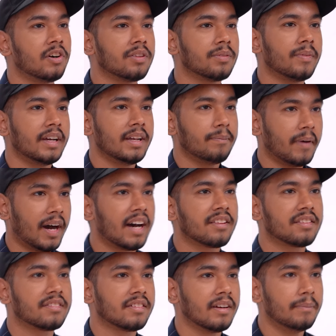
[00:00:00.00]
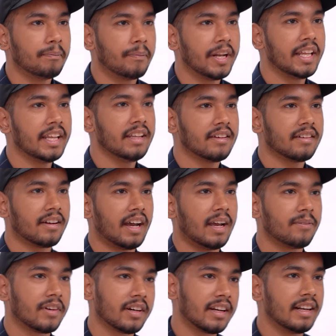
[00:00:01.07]
was my past company. I
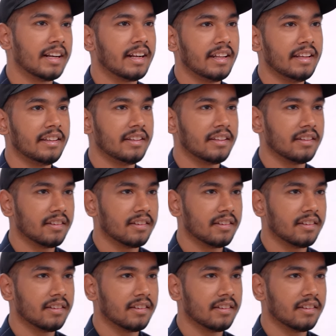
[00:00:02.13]
am currently,